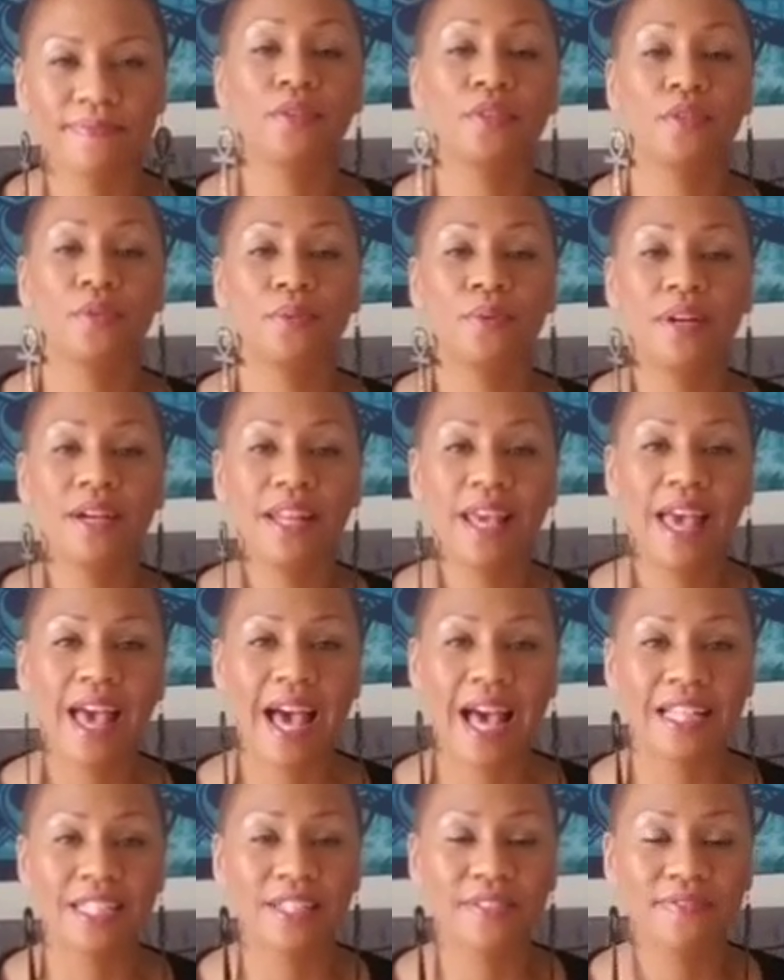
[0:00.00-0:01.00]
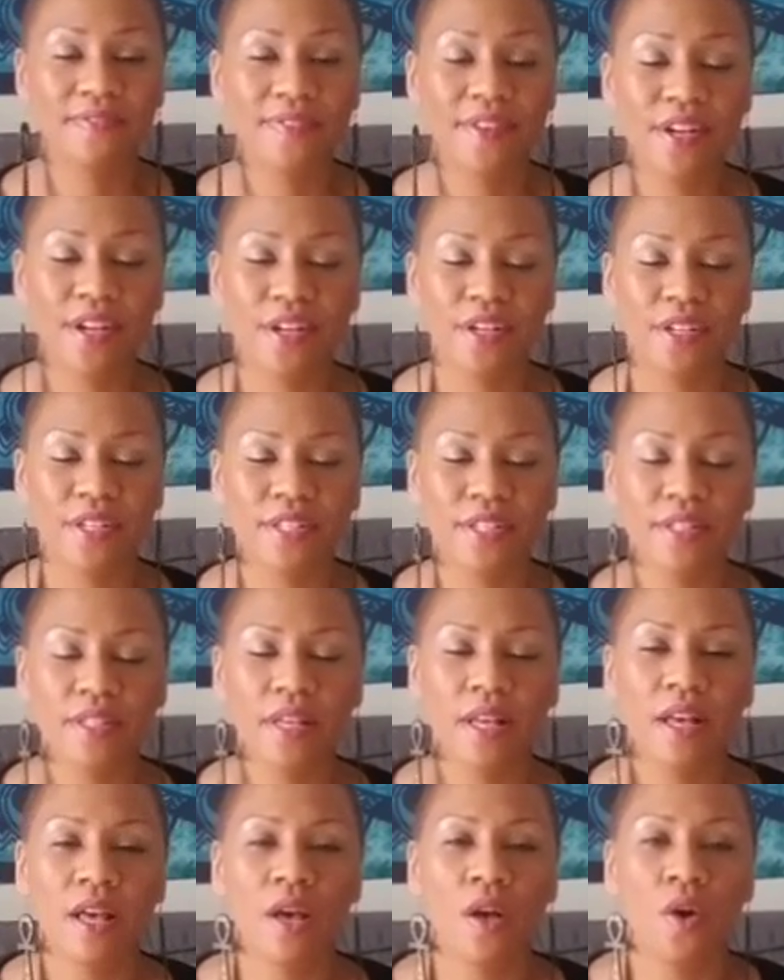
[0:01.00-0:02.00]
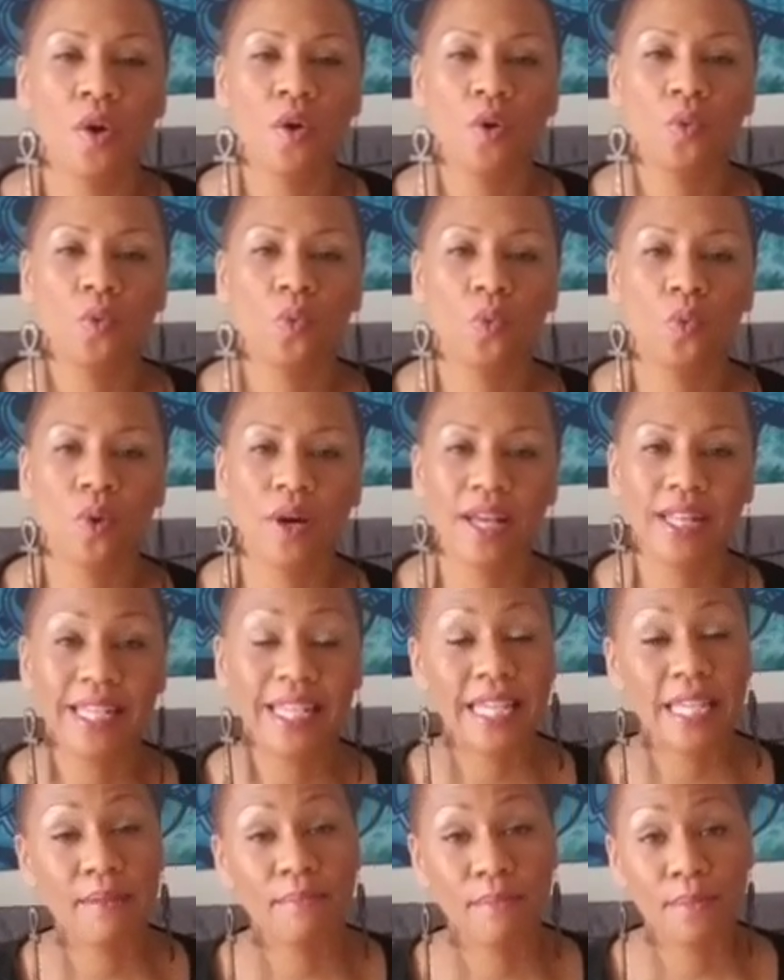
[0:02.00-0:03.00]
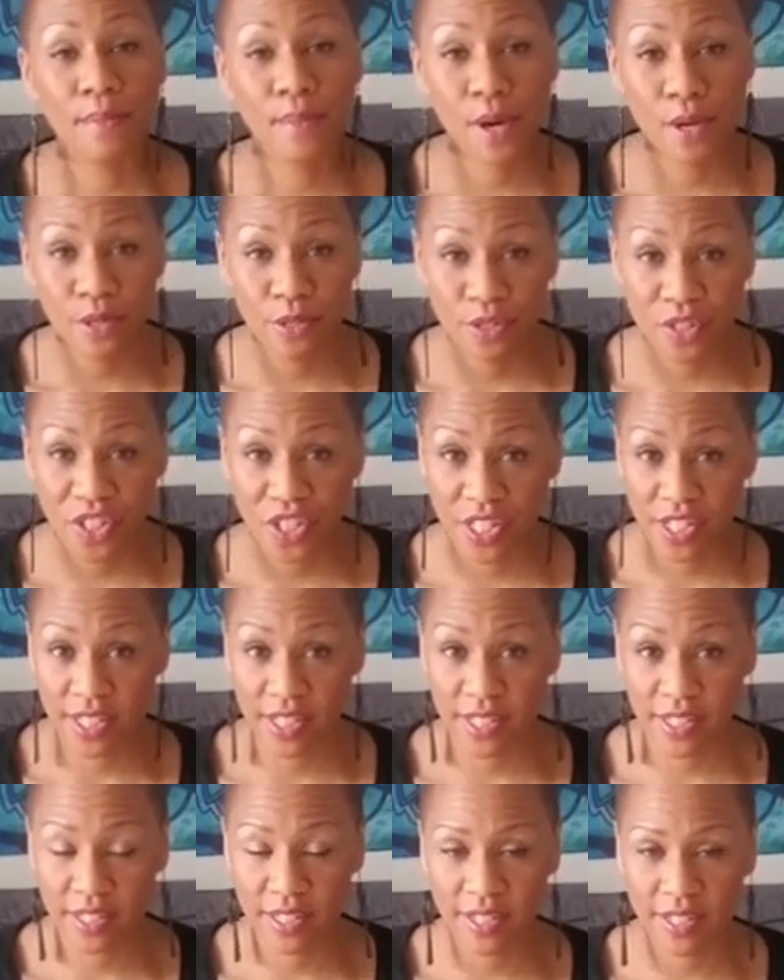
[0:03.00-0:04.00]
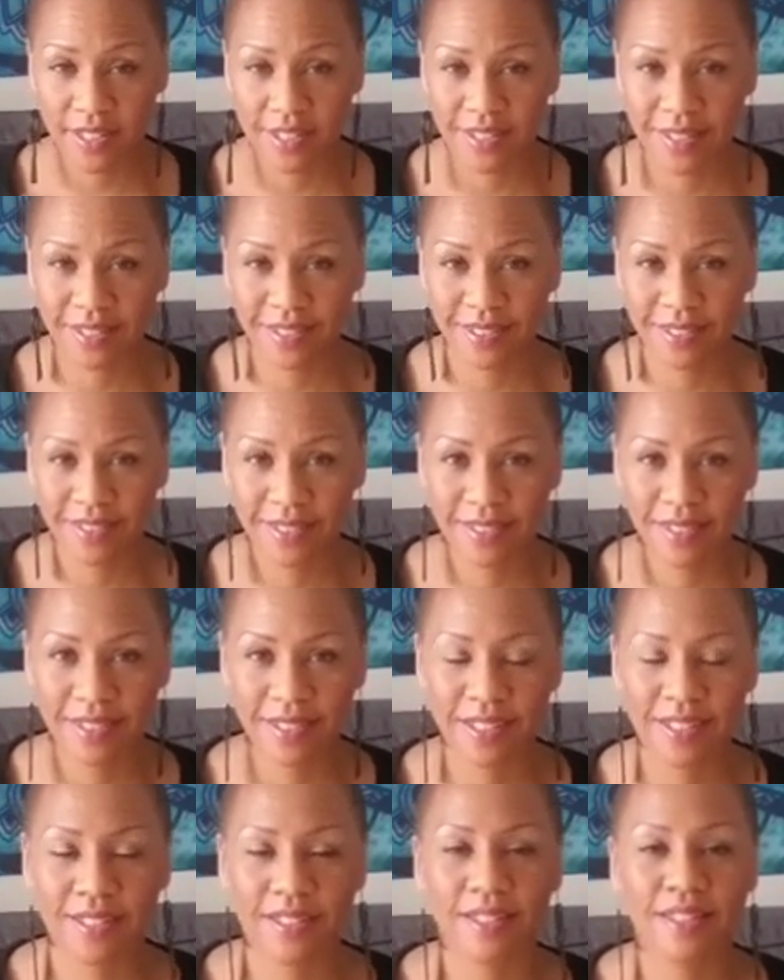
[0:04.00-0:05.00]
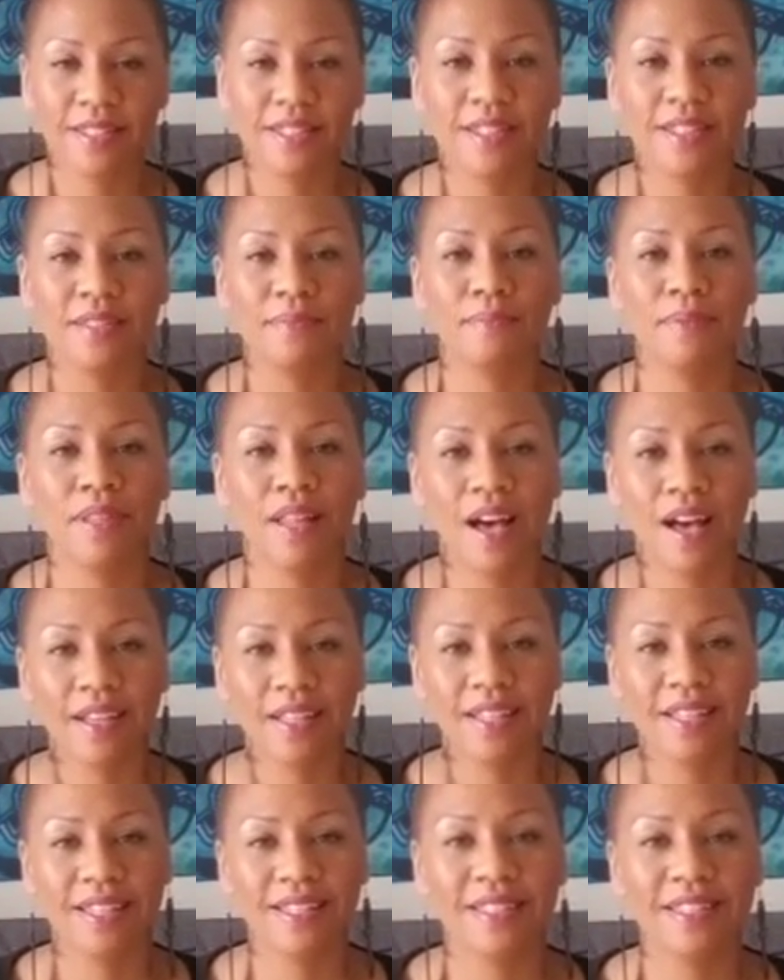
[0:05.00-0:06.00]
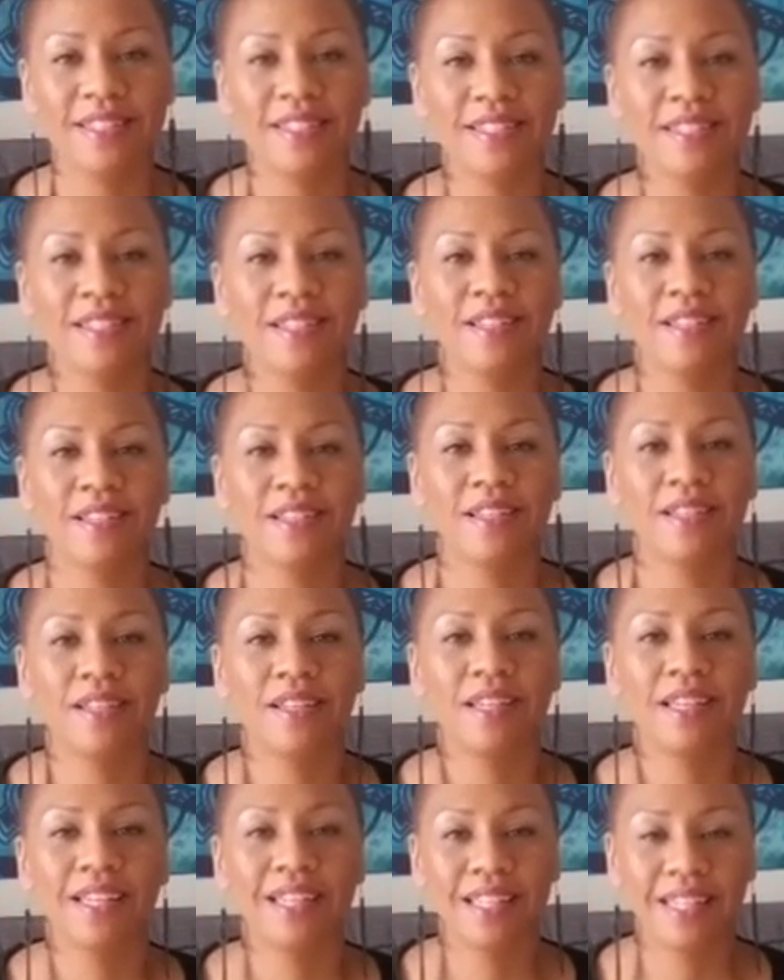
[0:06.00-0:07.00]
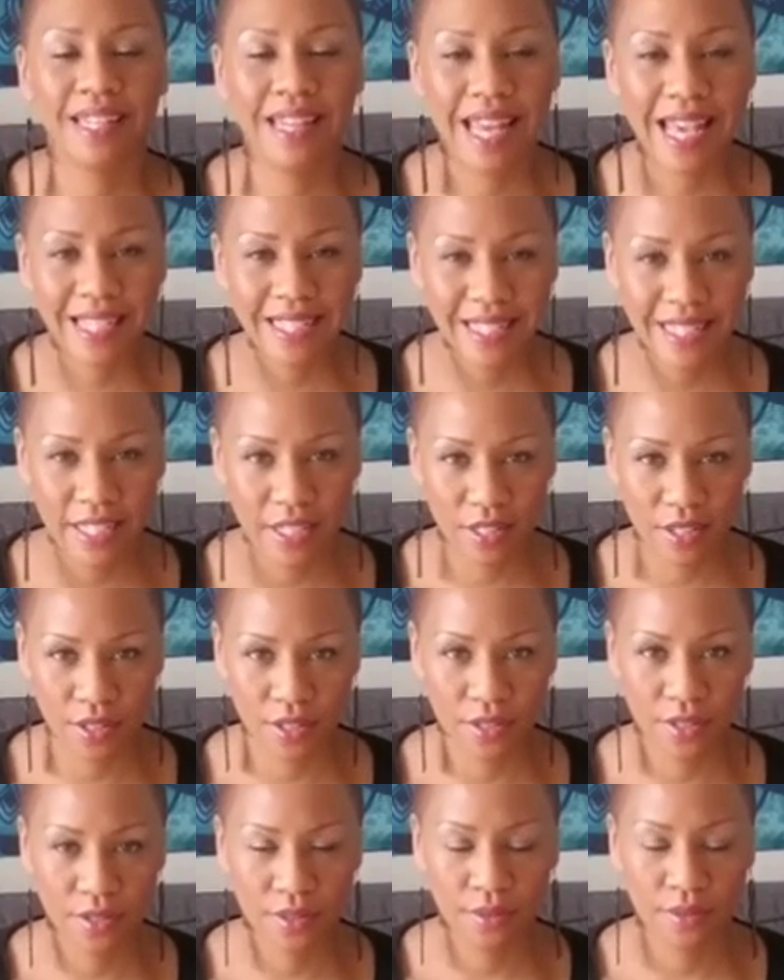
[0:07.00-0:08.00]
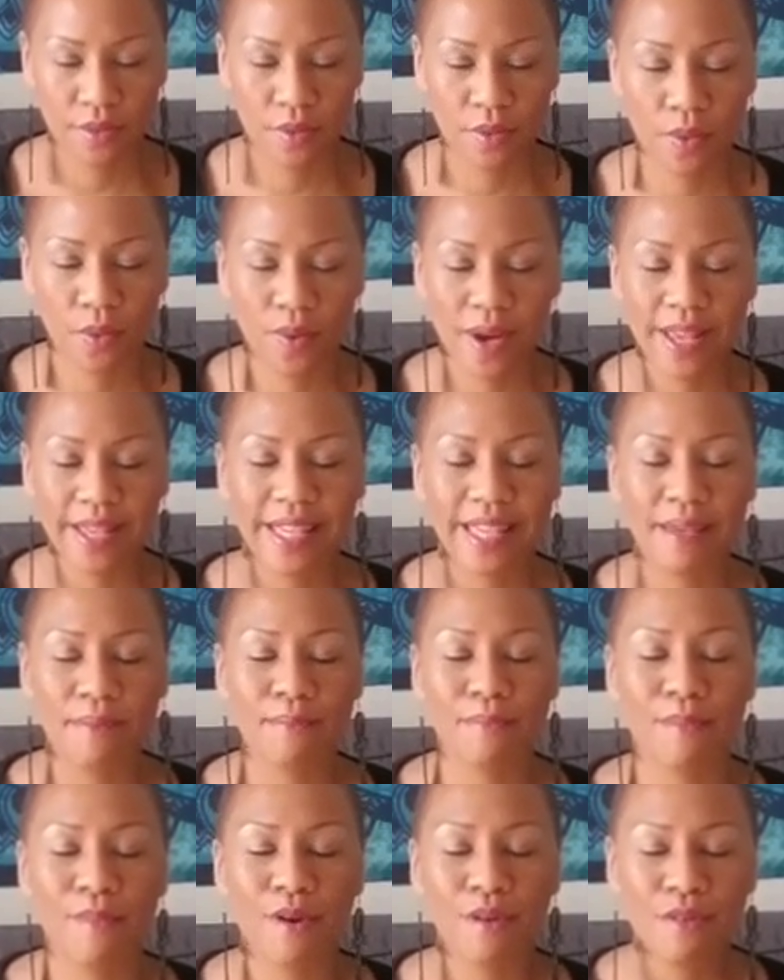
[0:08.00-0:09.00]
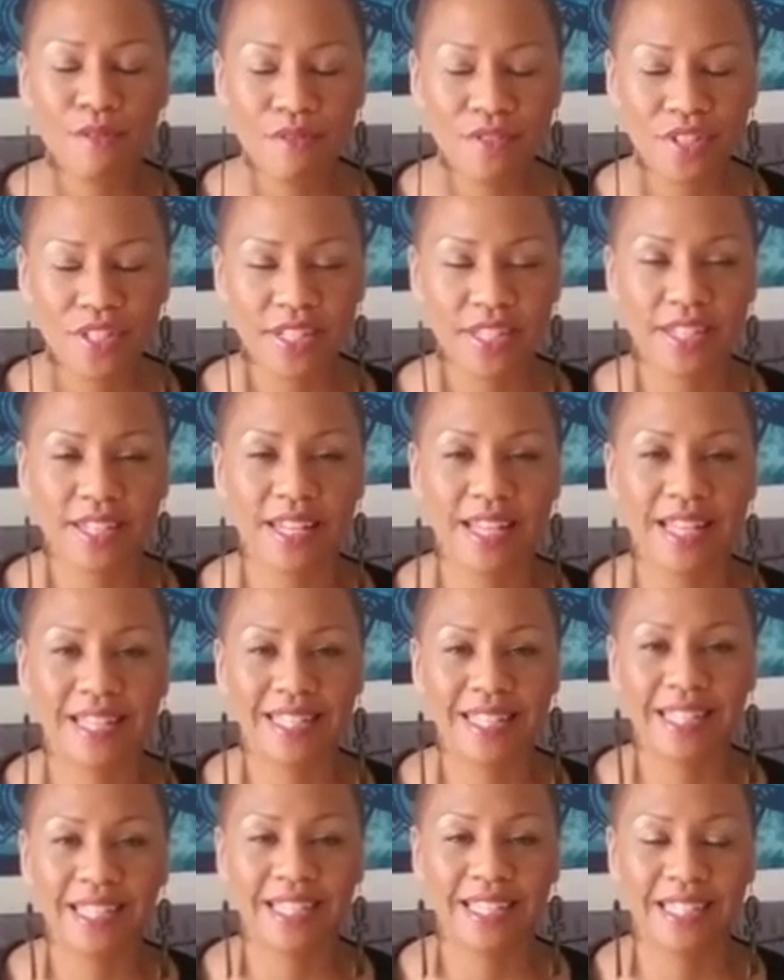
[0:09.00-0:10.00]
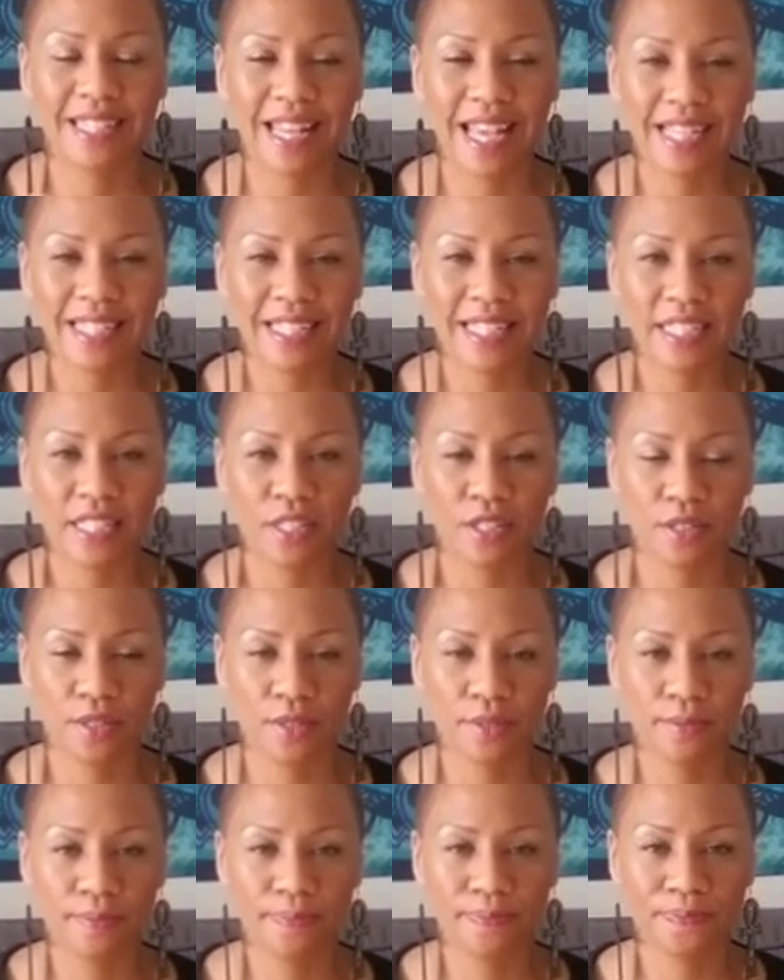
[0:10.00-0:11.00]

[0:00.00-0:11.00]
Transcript: You want to ask first, what emotion is this blockage connected to? What emotion is it connected to?